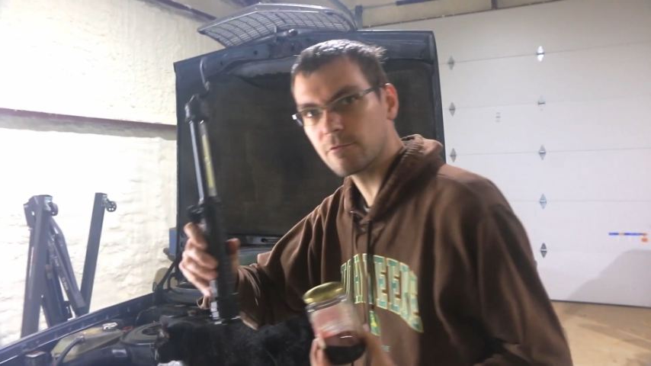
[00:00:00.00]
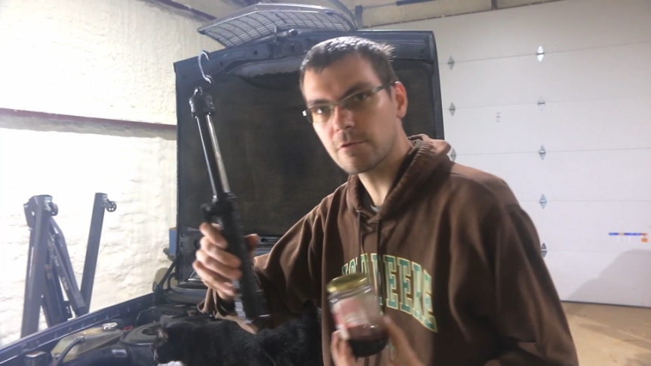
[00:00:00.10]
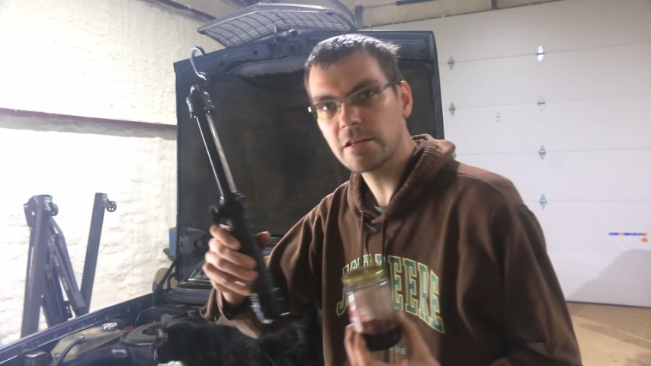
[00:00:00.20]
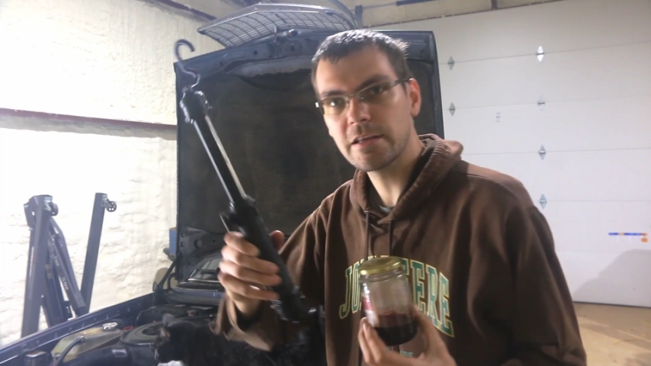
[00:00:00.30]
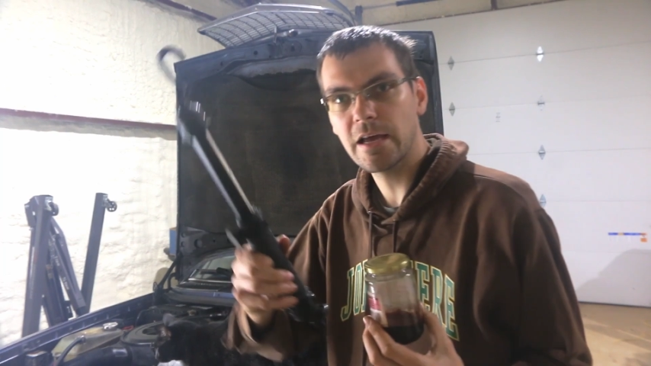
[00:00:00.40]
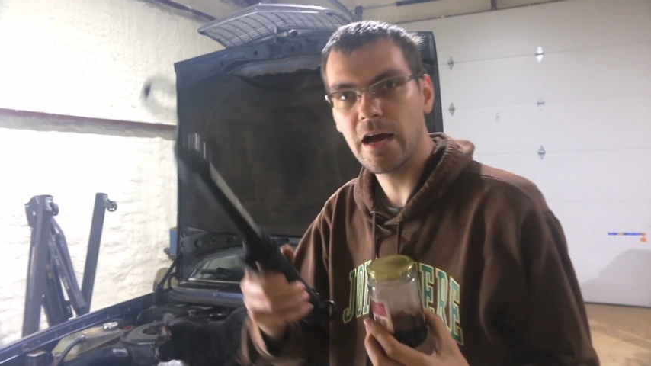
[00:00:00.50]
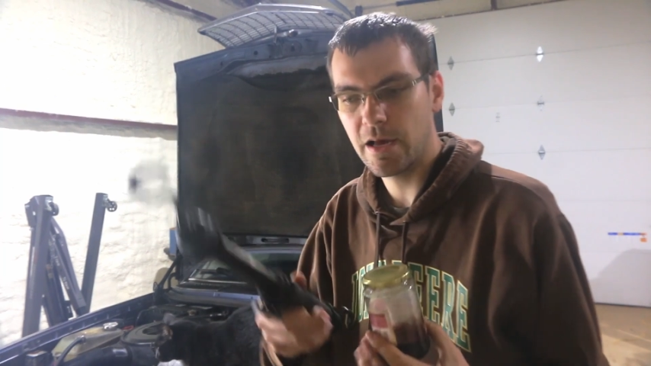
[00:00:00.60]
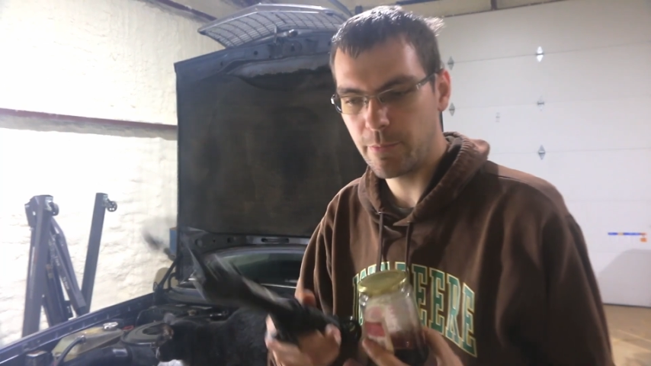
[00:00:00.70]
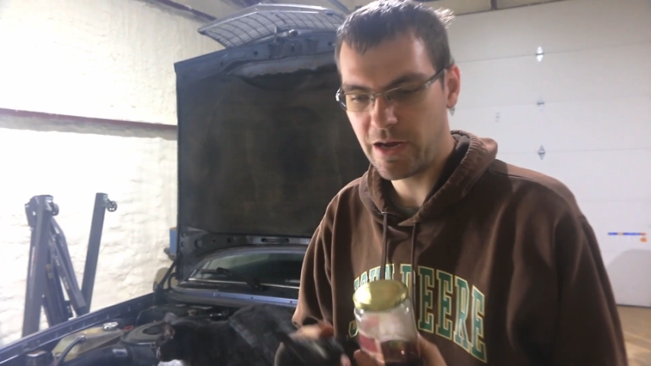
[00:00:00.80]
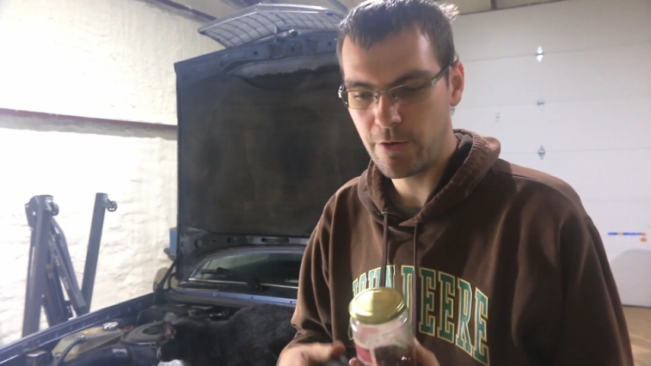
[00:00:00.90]
really
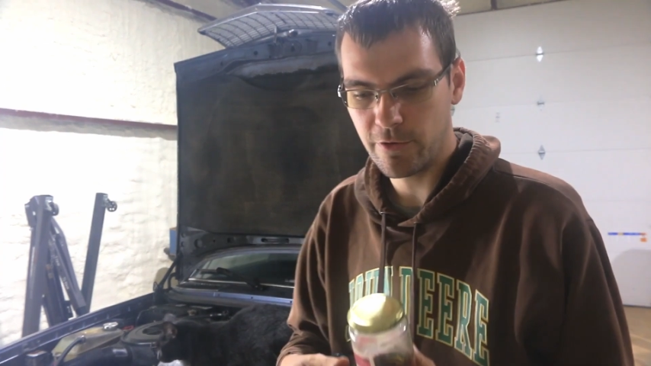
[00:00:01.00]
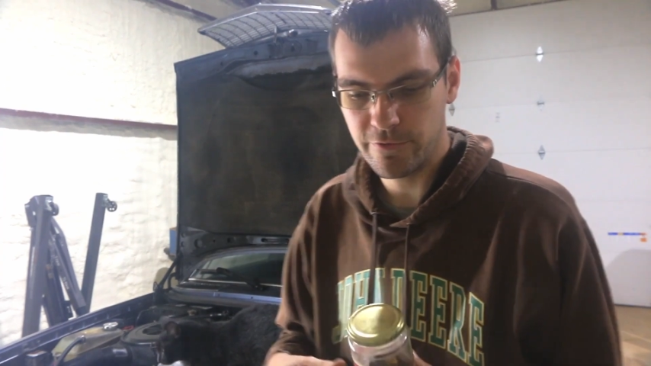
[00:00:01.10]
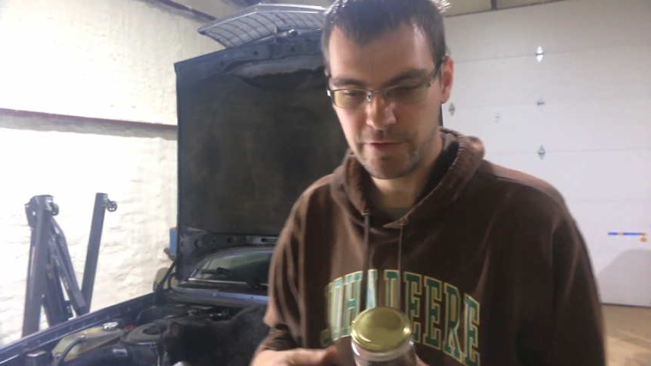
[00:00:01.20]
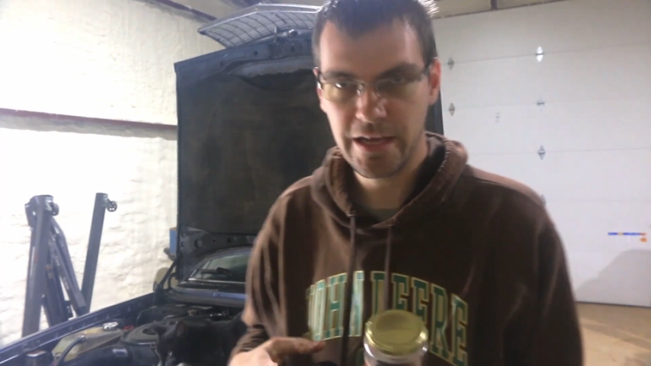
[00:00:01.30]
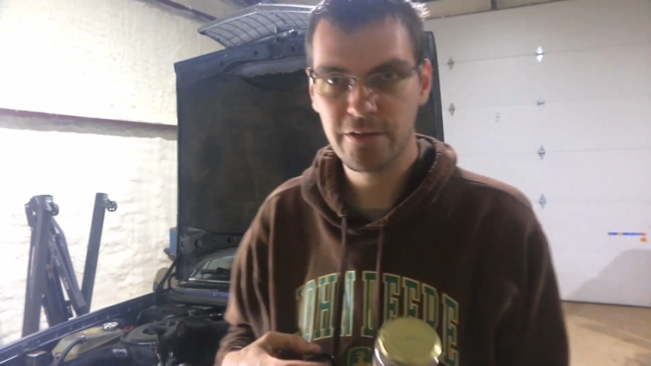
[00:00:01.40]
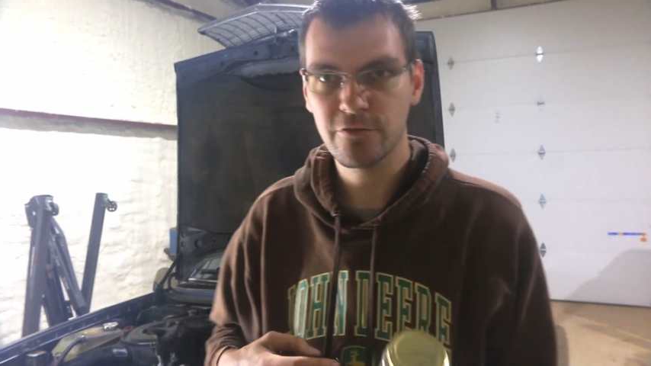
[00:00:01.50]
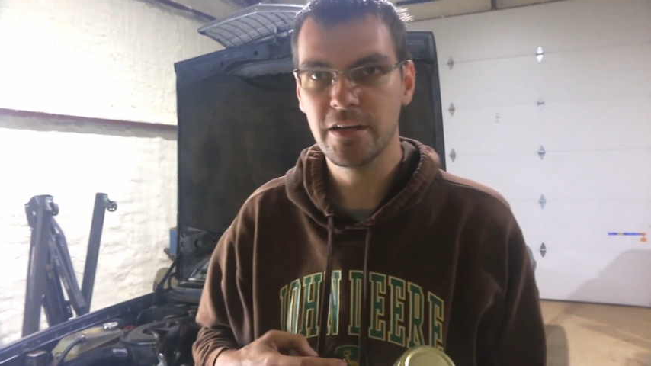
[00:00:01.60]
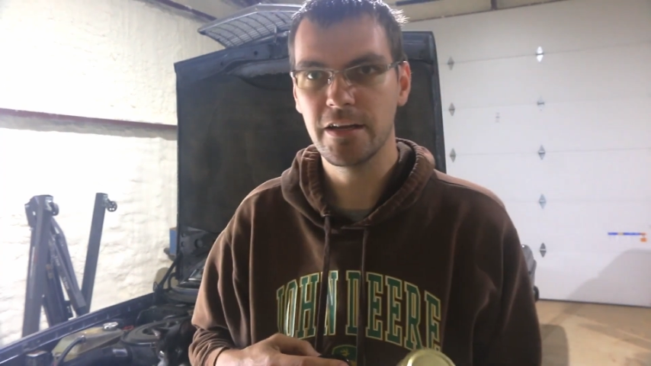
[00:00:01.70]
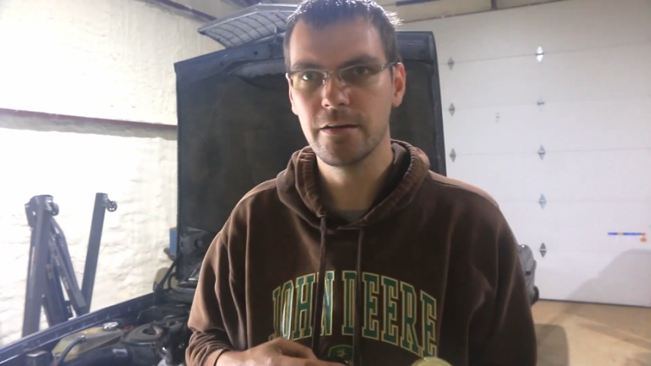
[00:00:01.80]
high powered flashlight.